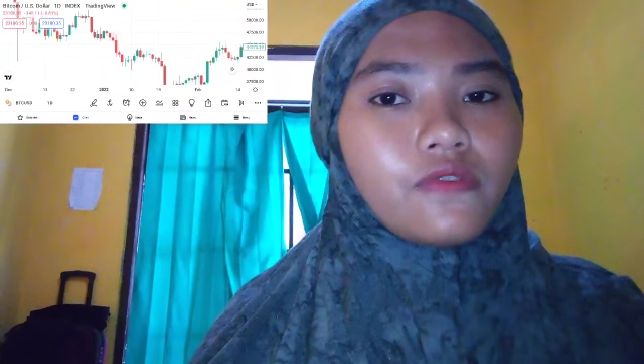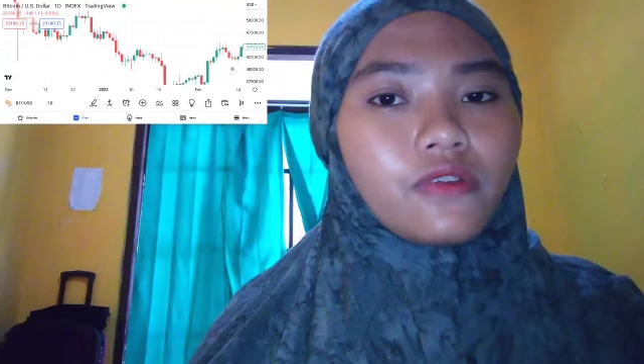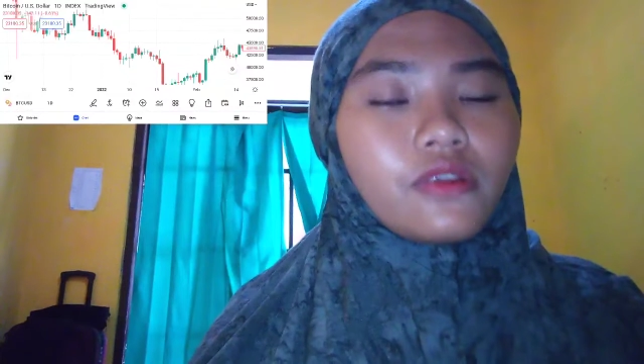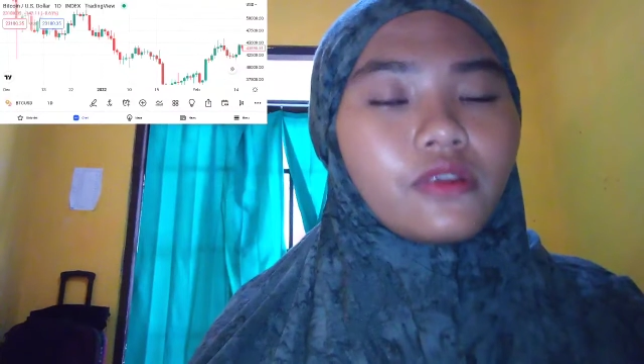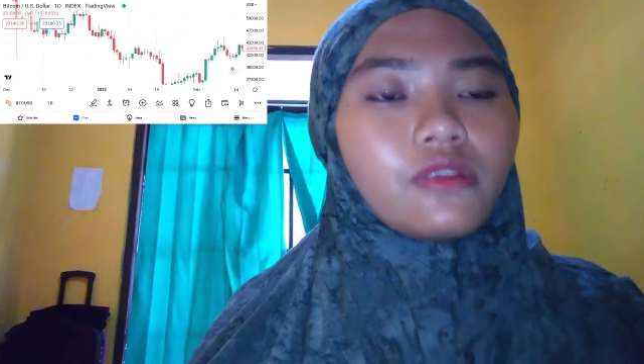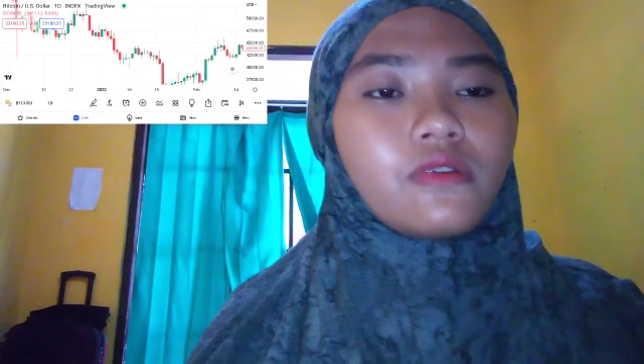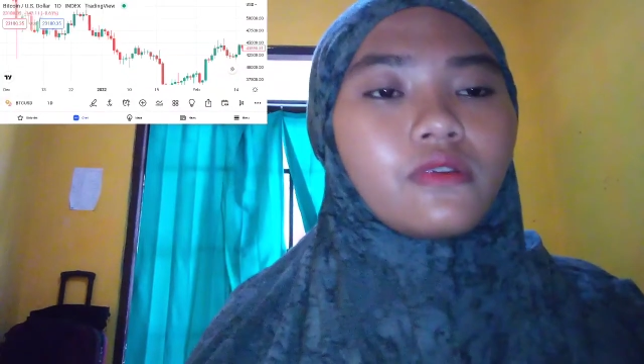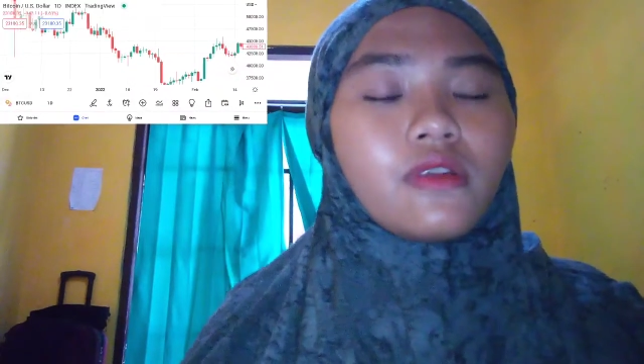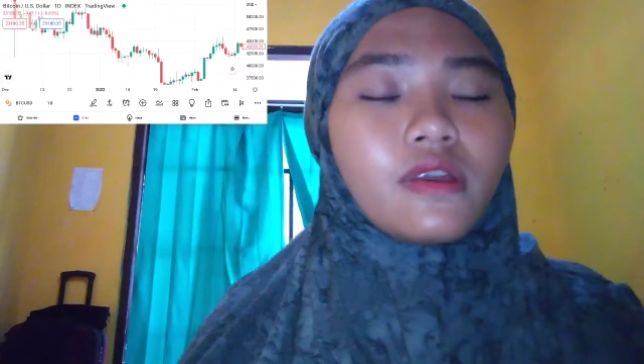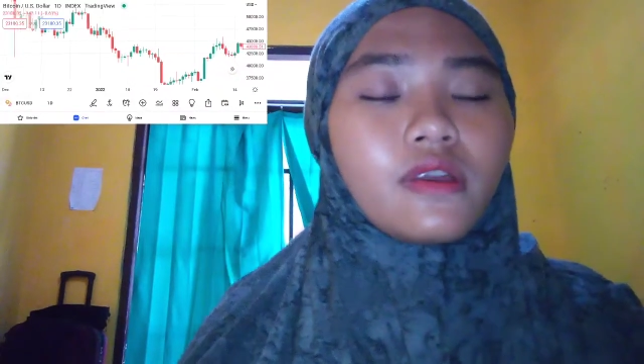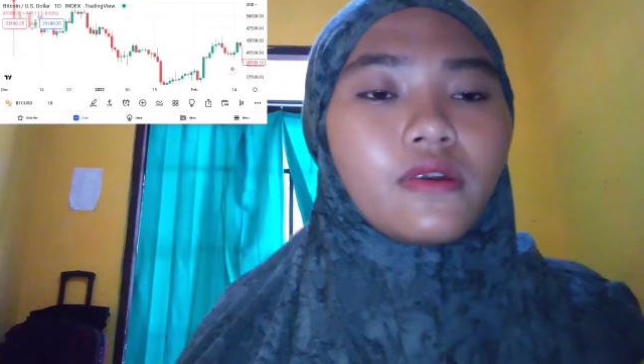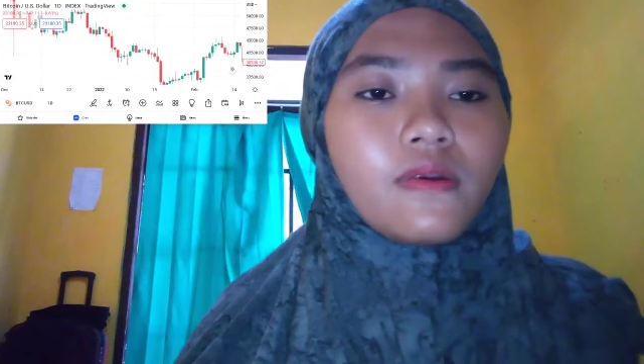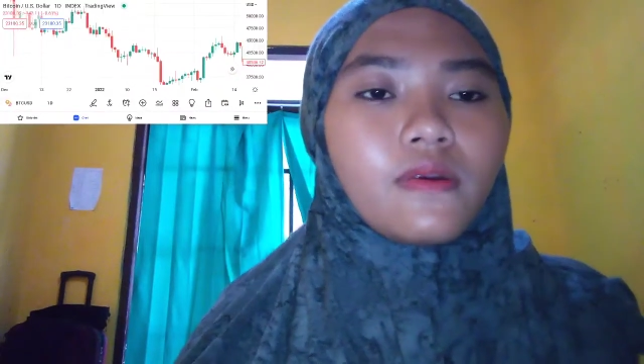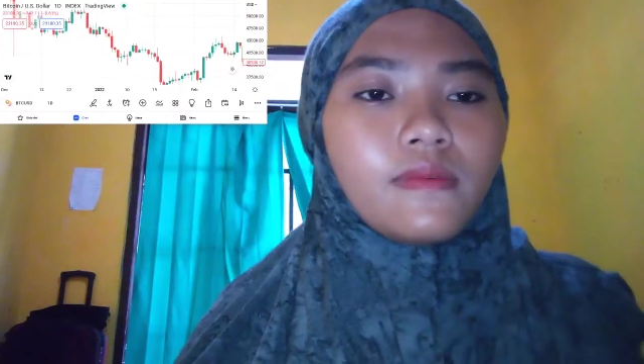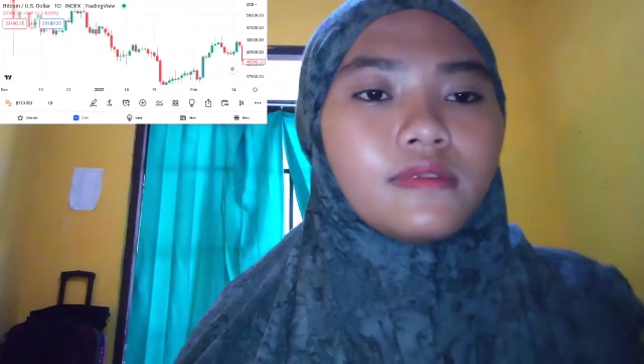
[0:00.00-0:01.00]
Don't forget to
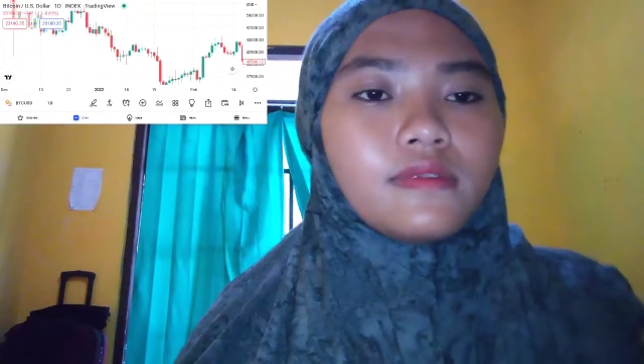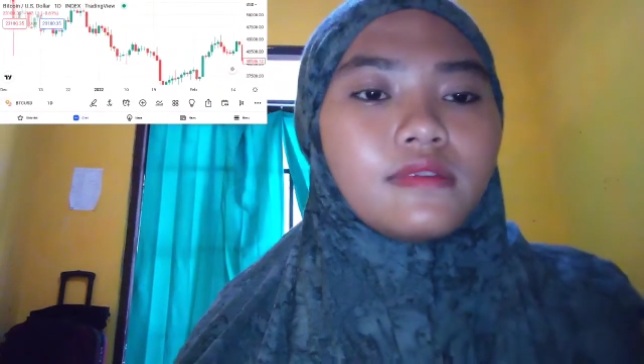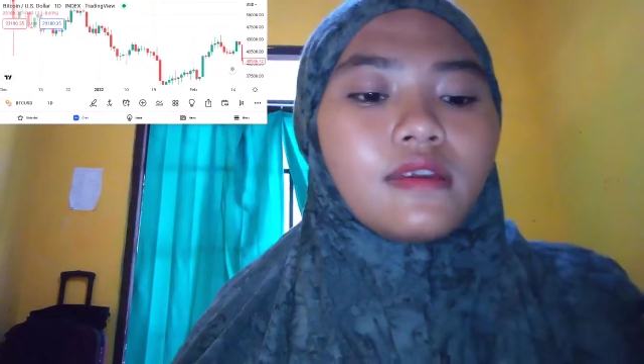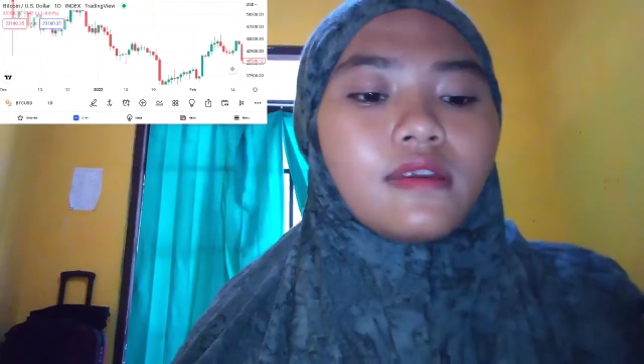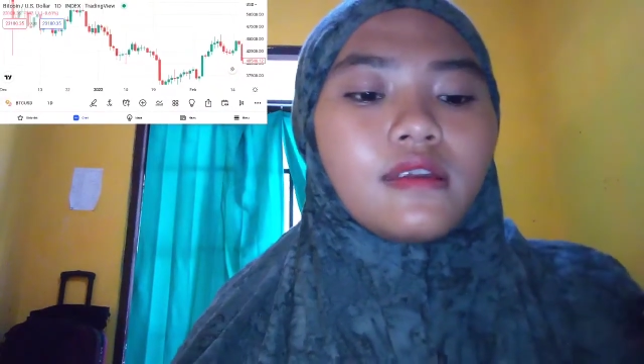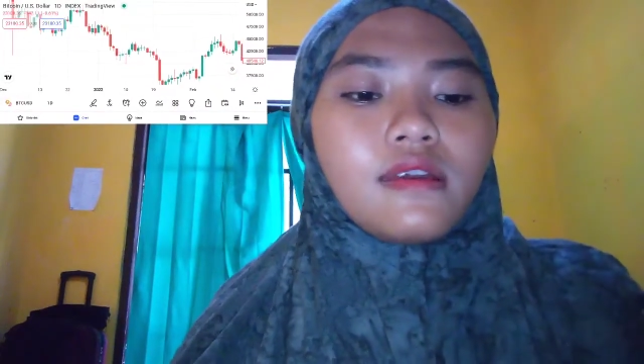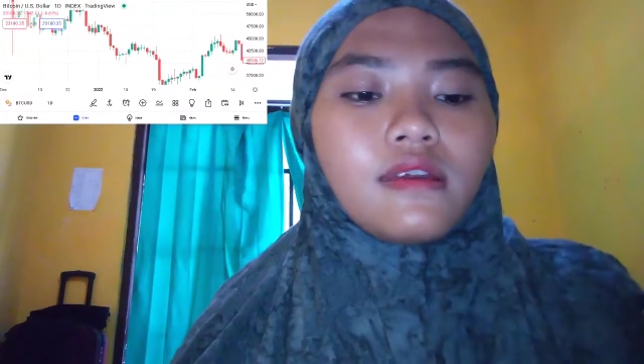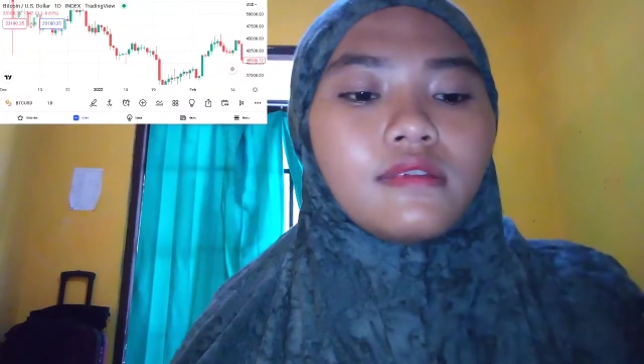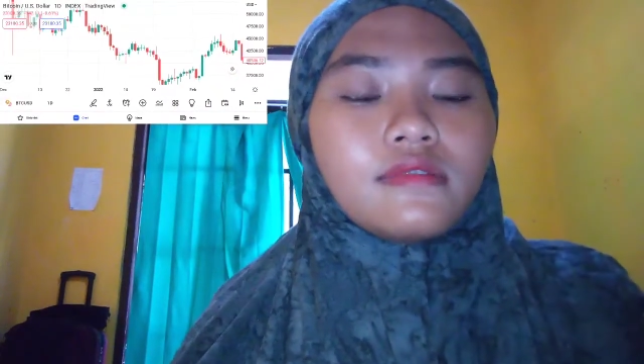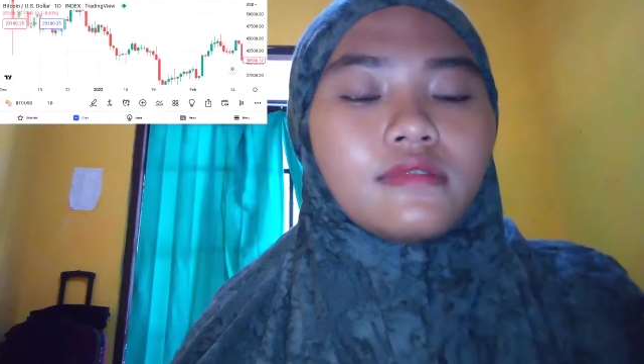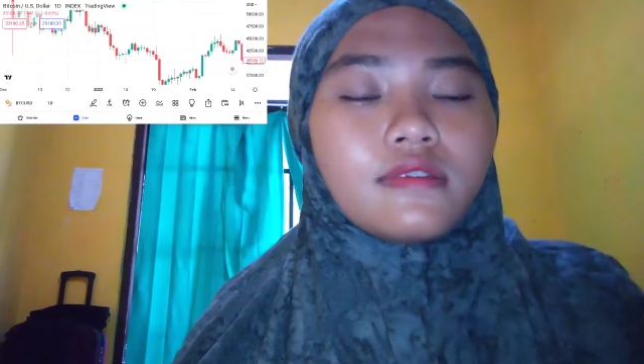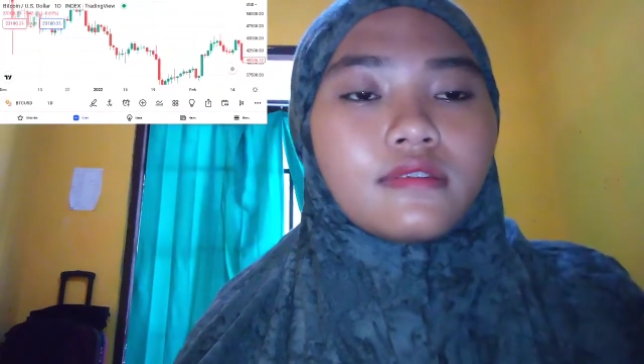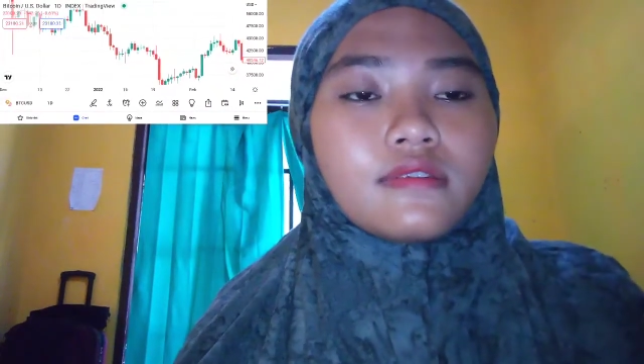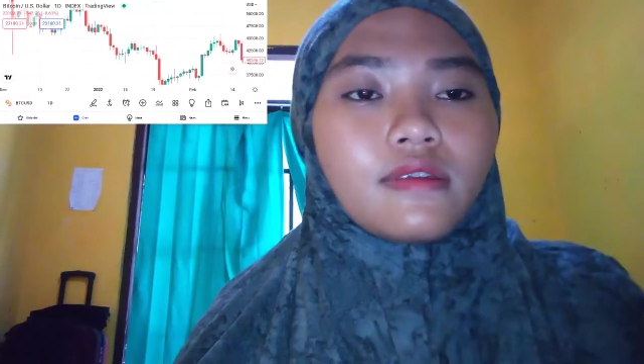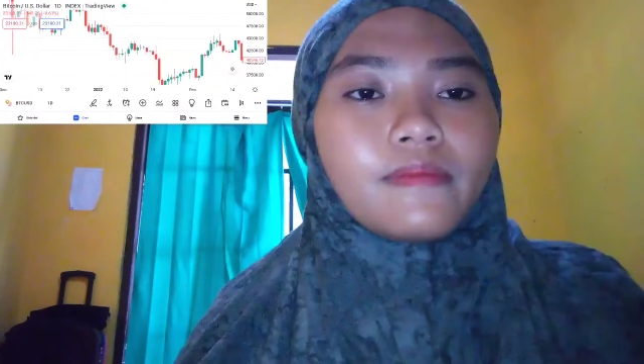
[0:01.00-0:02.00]
like, comment, share, and
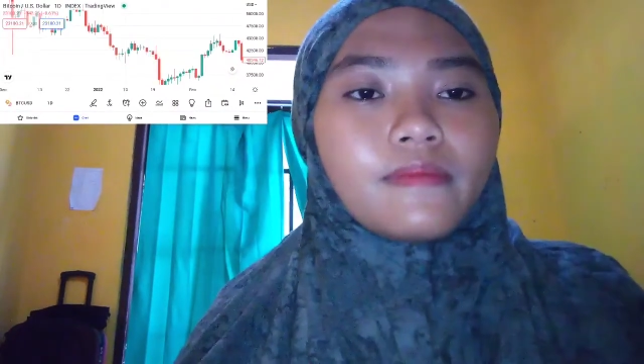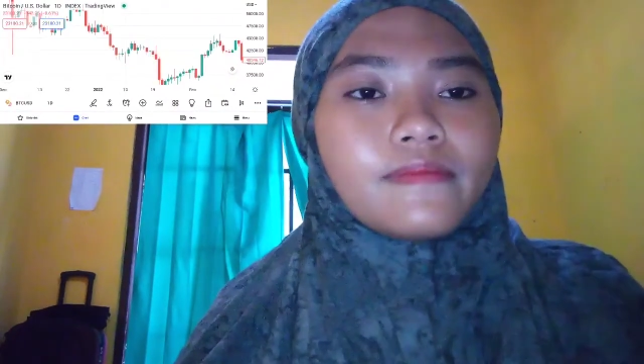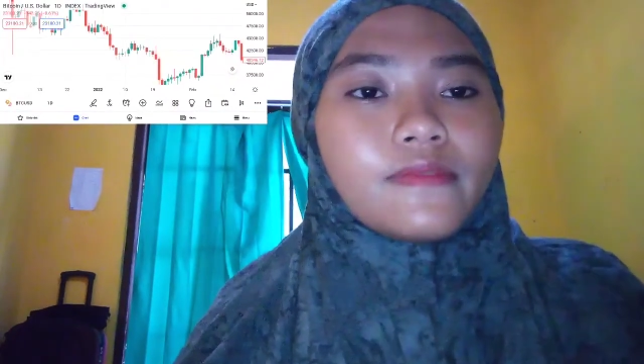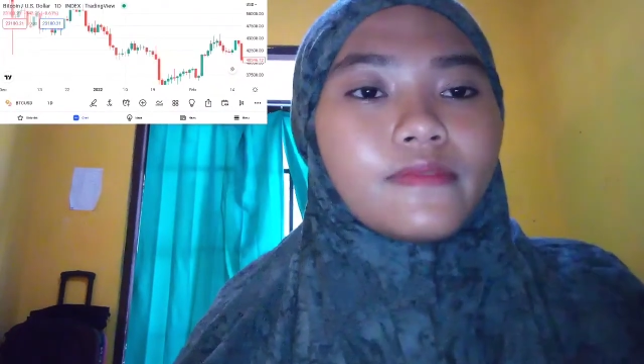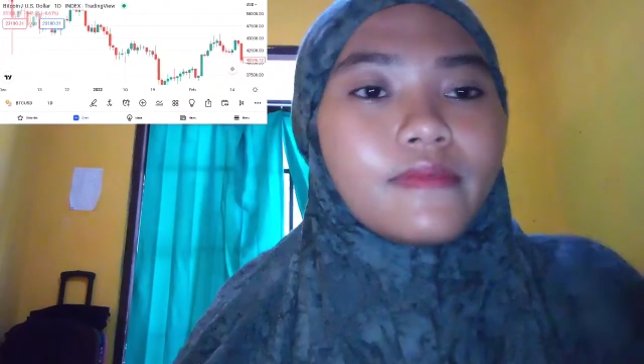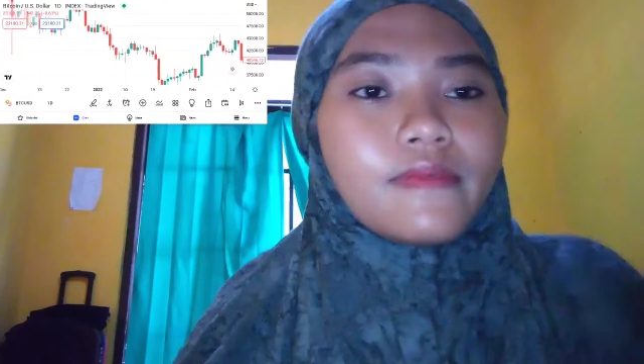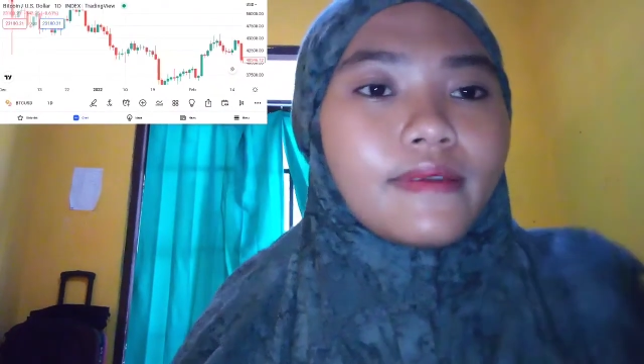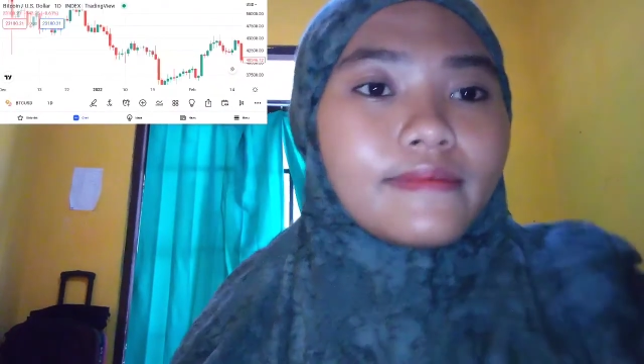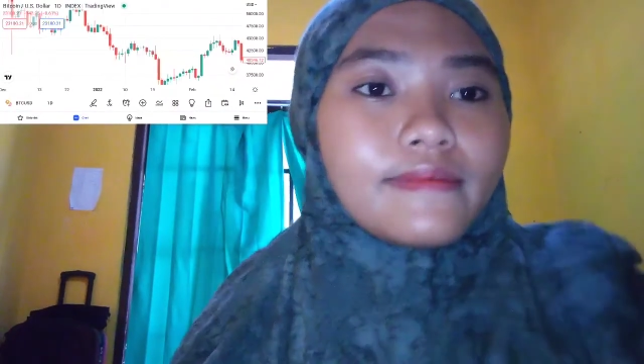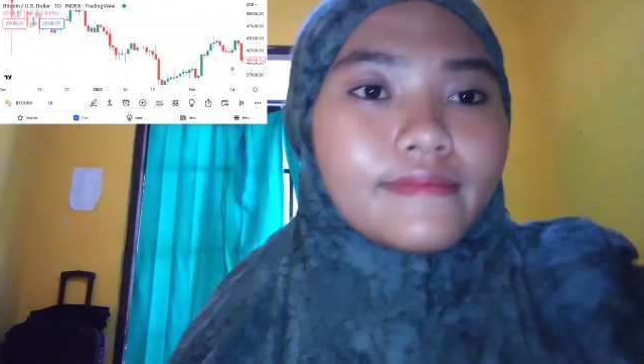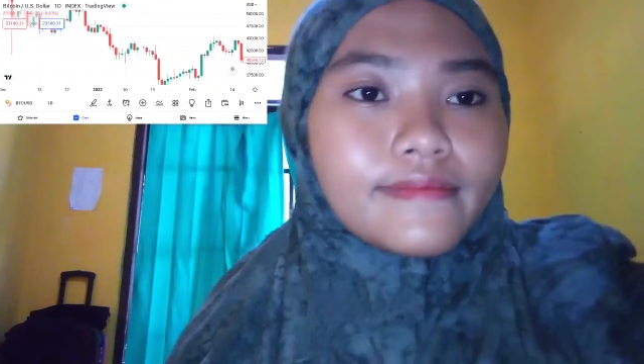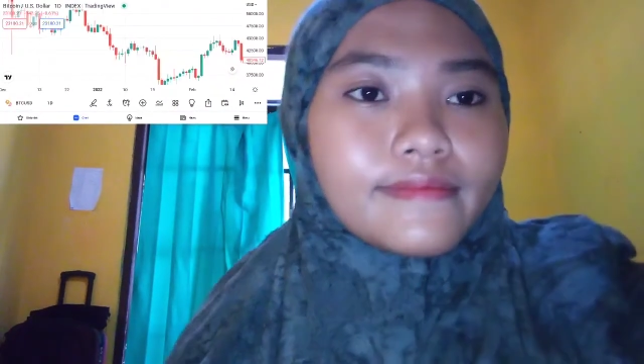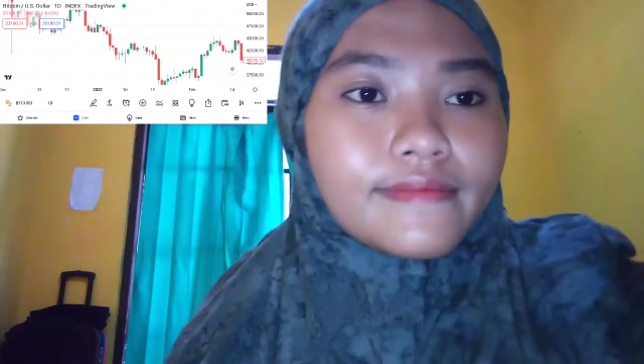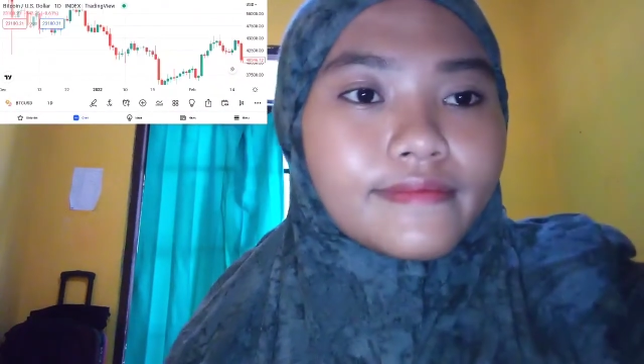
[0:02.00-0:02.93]
subscribe. Bye.